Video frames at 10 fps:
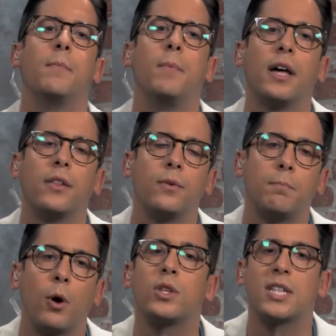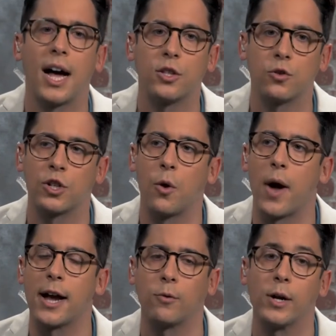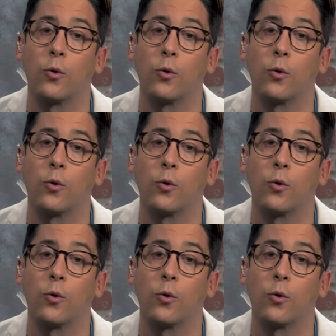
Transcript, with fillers: Uh, that both sides are so angry,